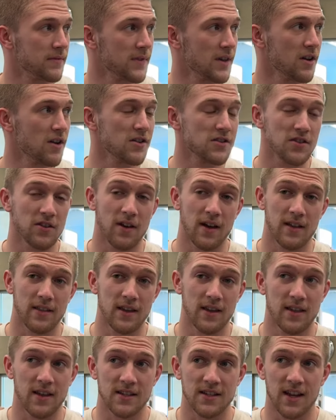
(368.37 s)
And also, I
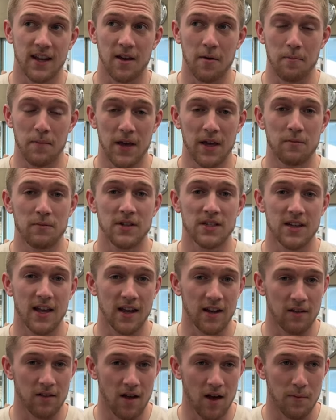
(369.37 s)
think that's like a big
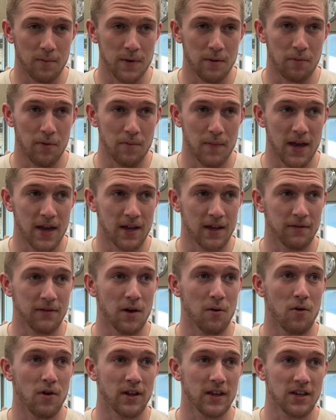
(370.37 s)
mistake a lot of people make if they
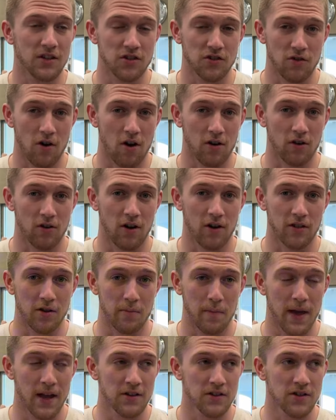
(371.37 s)
want to get stronger on their
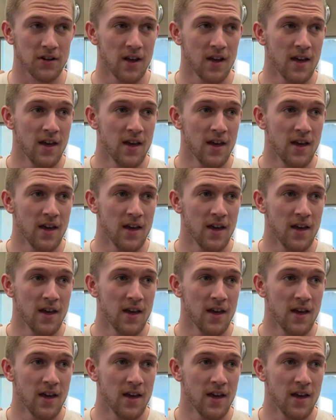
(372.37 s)
bench.